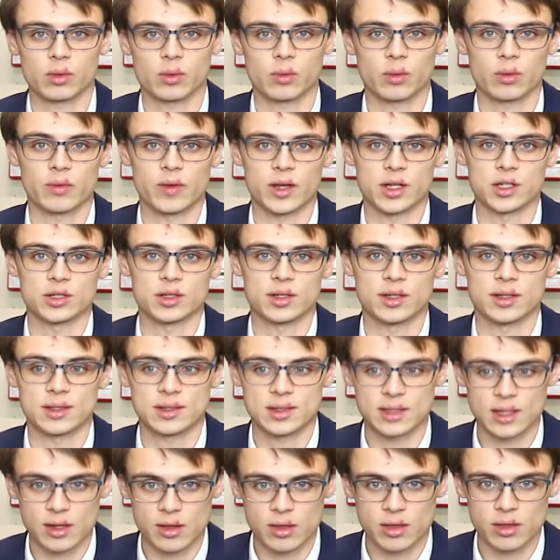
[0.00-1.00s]
Revenge of the
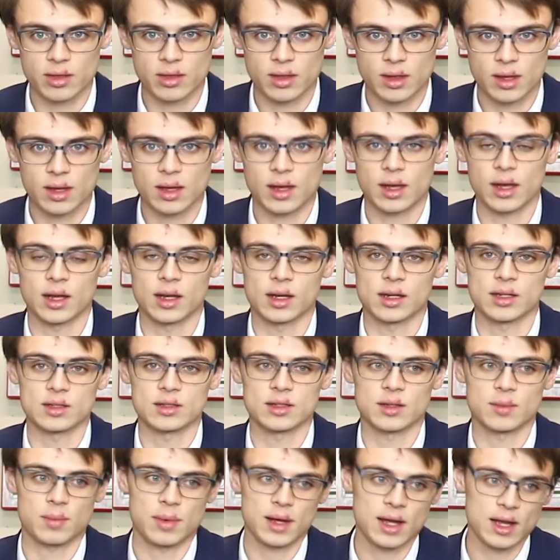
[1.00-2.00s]
Sith, and he's
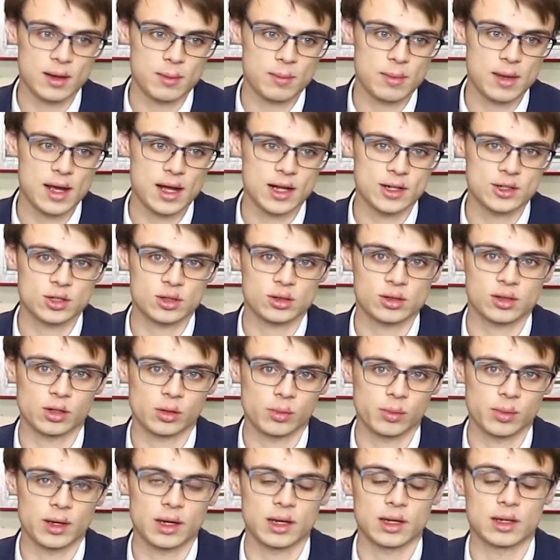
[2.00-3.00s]
in Bad Batch a little
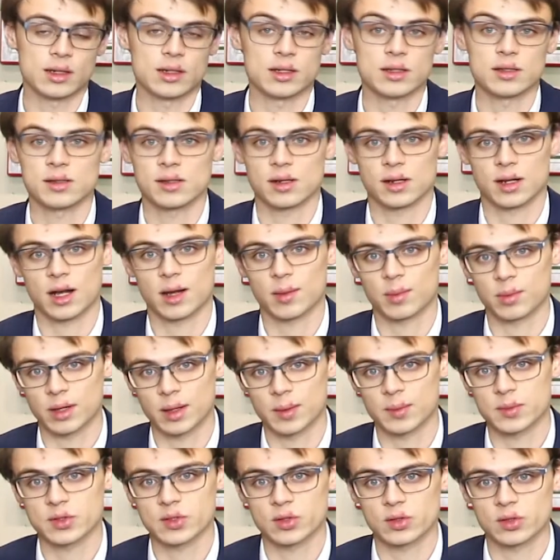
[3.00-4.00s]
bit, and he's in a couple
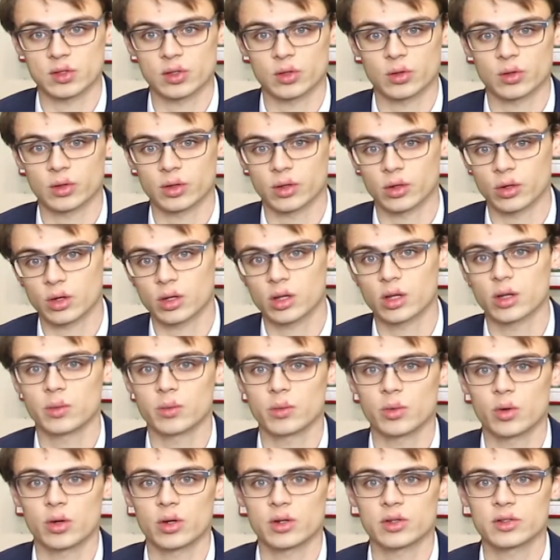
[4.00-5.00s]
episodes earlier, Clone
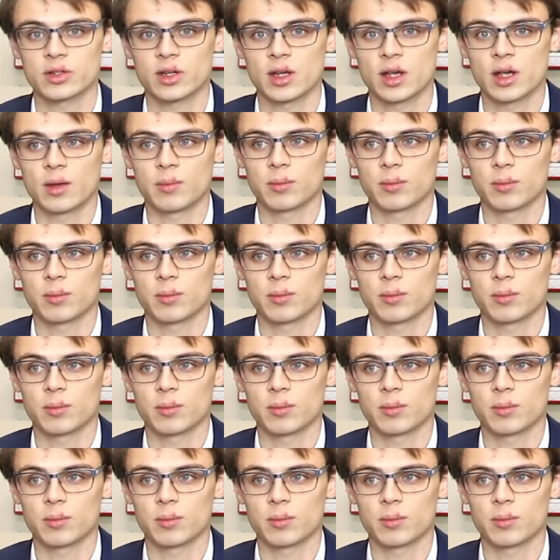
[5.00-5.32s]
Wars.